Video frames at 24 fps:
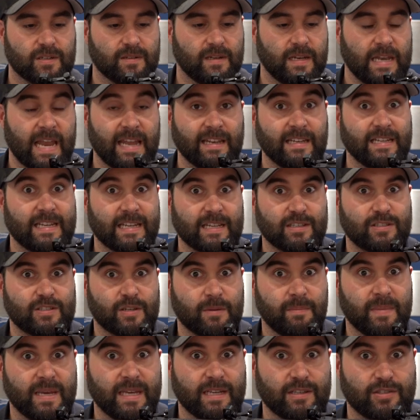lend it to
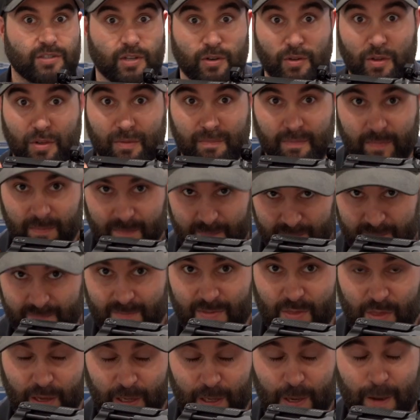me. So
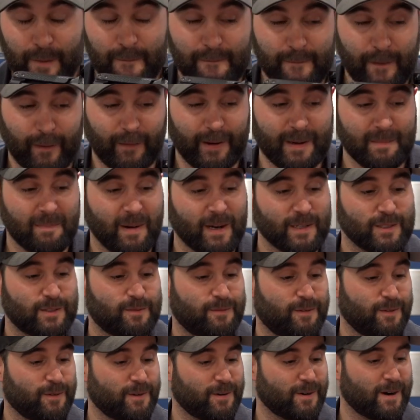thank you very much
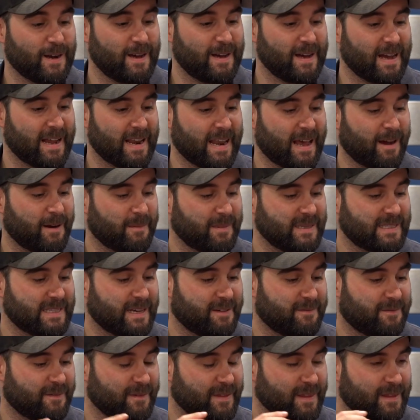for allowing me to
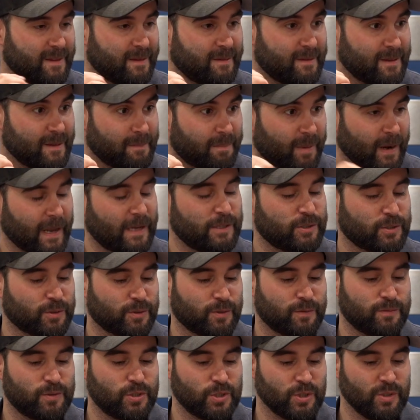have the pleasure
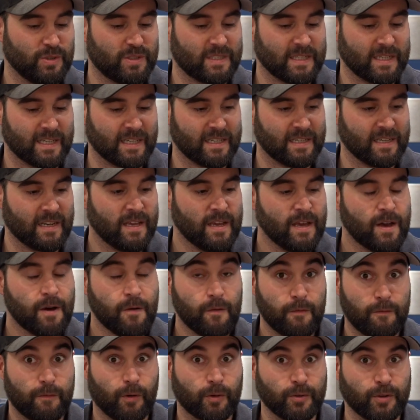of shooting and
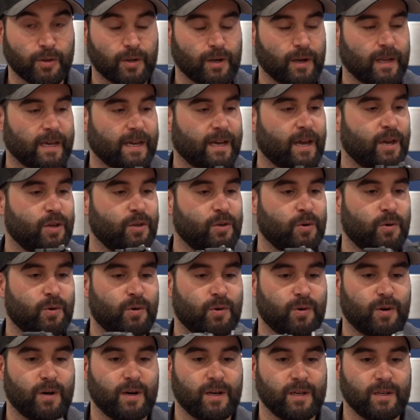fondling
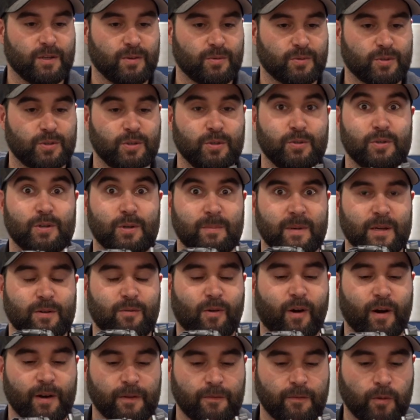your soon-to-be
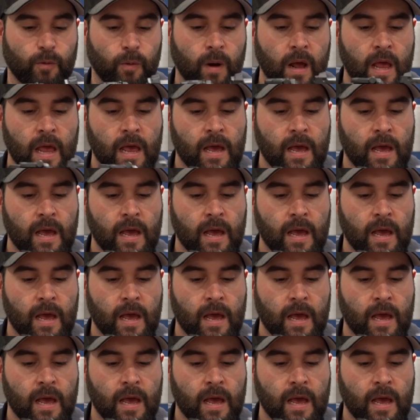rifle.